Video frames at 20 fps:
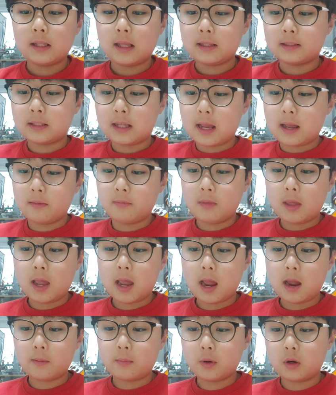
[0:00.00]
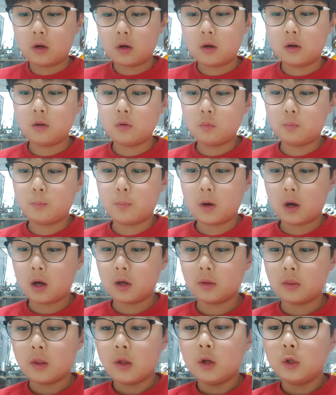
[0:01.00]
than ever,
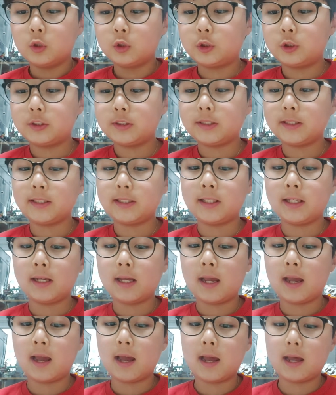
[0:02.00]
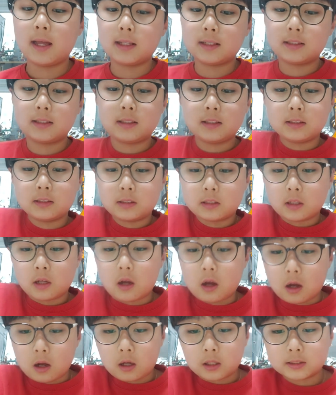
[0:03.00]
but she had
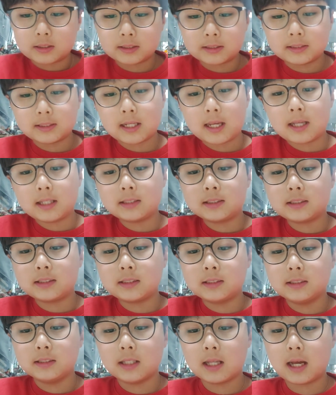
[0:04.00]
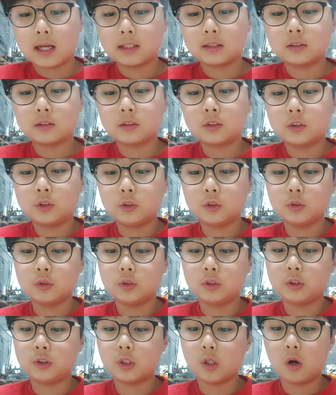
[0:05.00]
the sense not
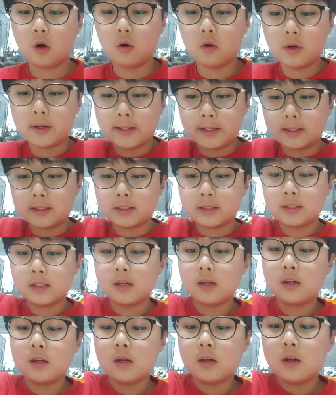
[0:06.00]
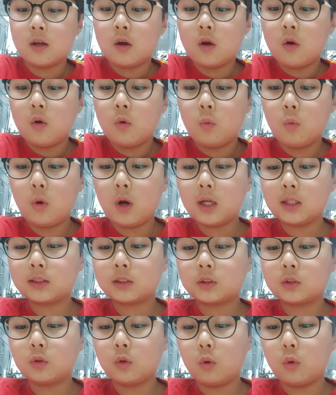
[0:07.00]
to show it. What
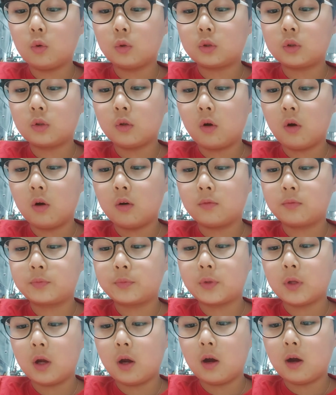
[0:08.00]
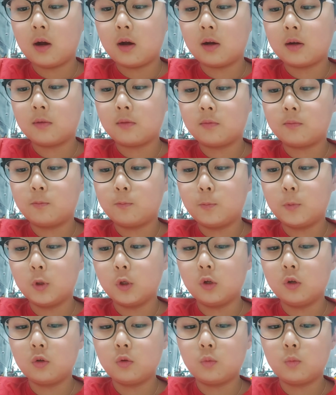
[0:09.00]
sort of a
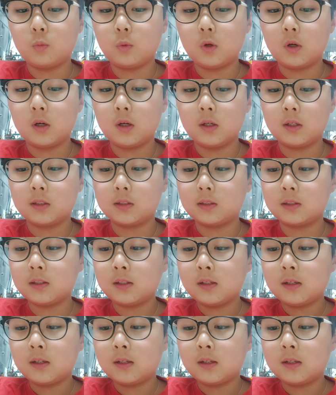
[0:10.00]
book would